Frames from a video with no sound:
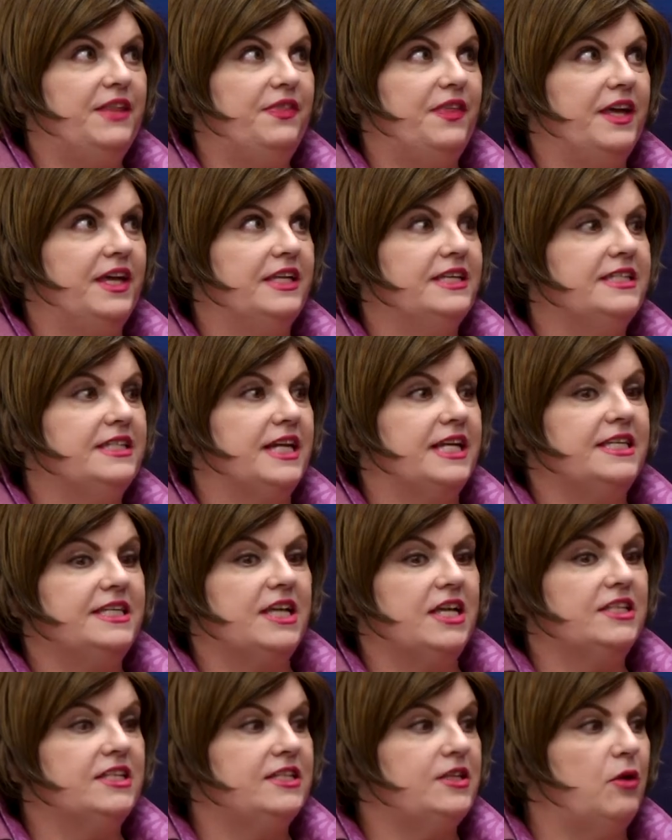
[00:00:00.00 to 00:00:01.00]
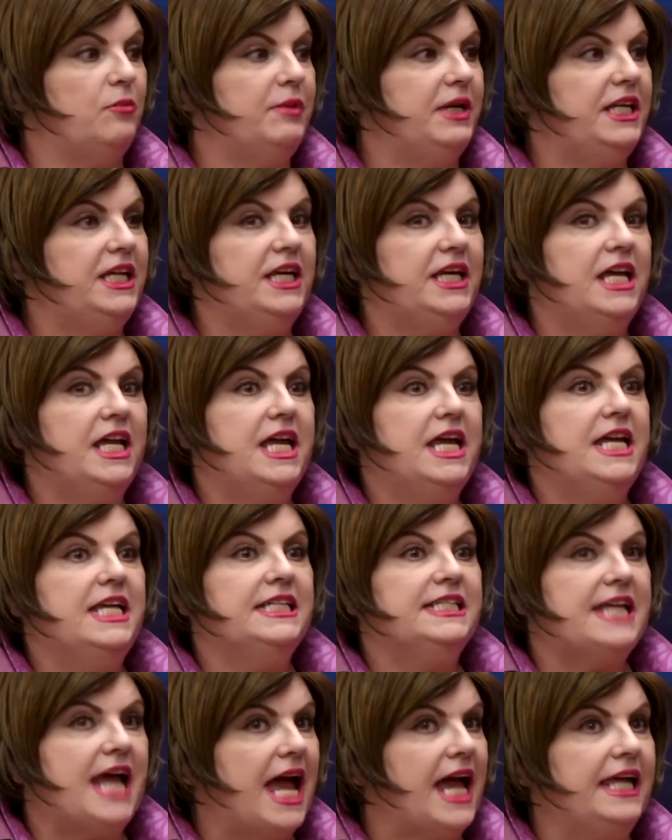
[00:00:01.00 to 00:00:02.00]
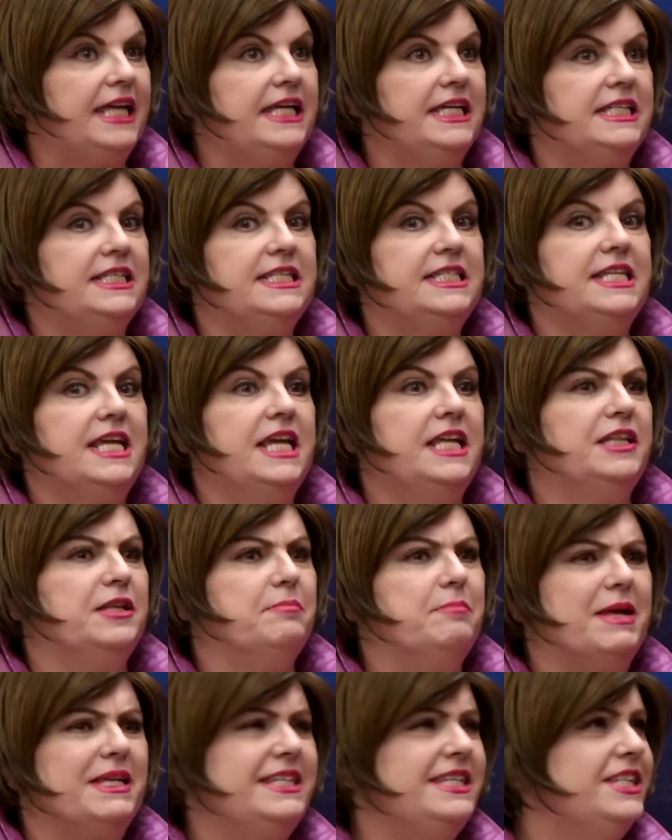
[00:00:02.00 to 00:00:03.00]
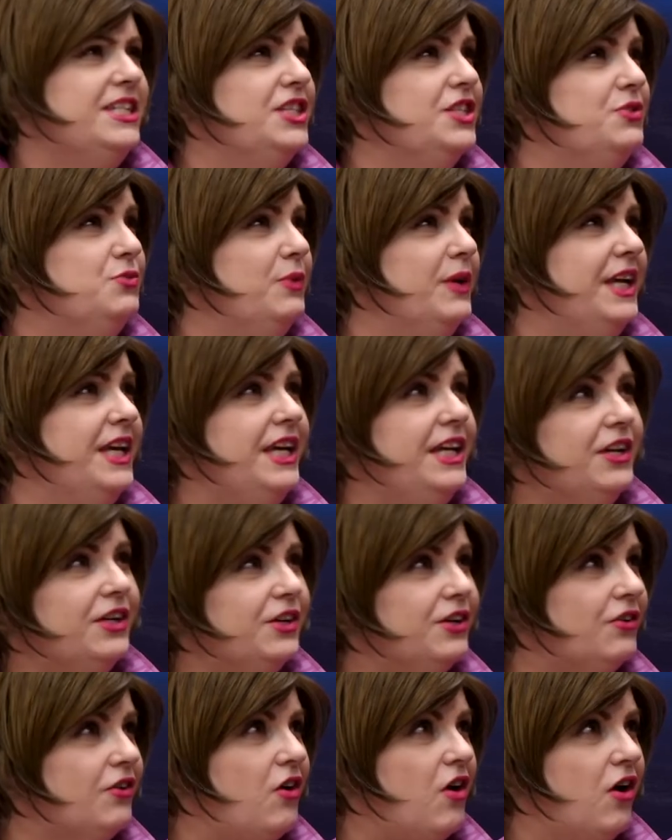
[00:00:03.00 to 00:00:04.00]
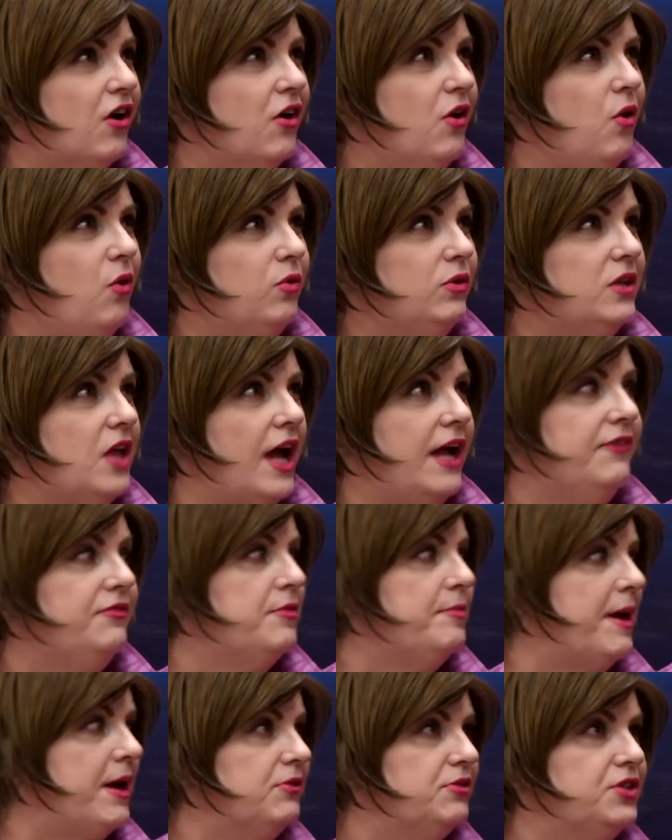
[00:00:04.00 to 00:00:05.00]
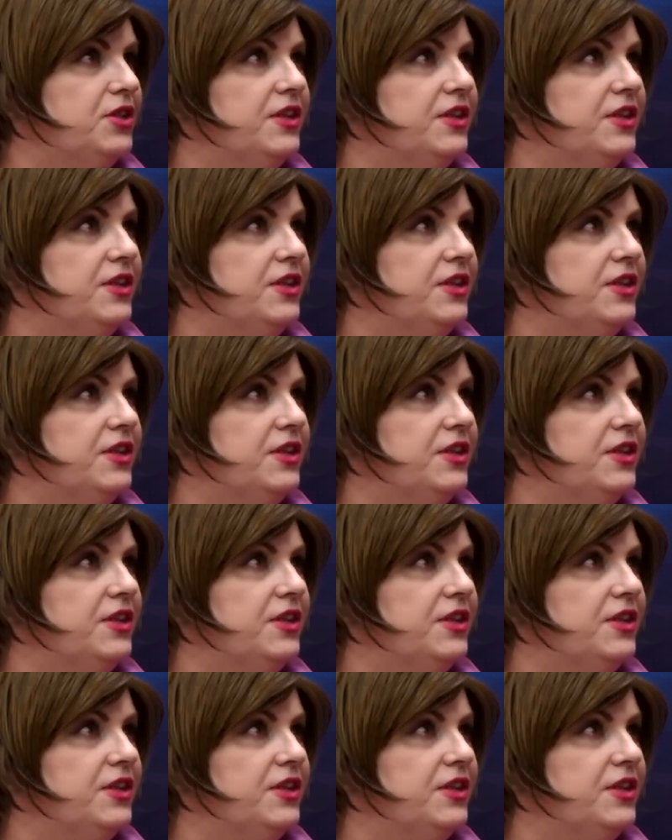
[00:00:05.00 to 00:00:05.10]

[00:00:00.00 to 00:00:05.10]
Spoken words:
things and I saw so many tie-ins, the messages we hear our whole life about